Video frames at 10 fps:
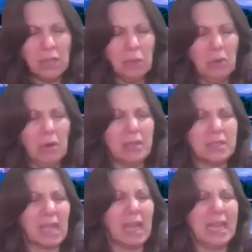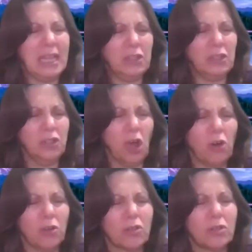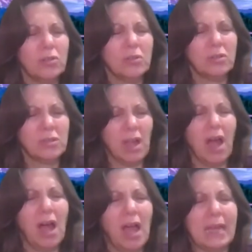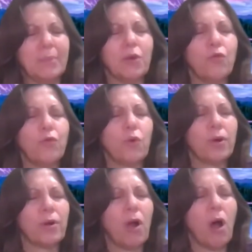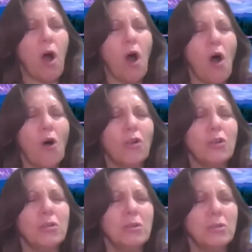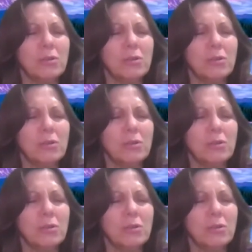it was a dark time for all.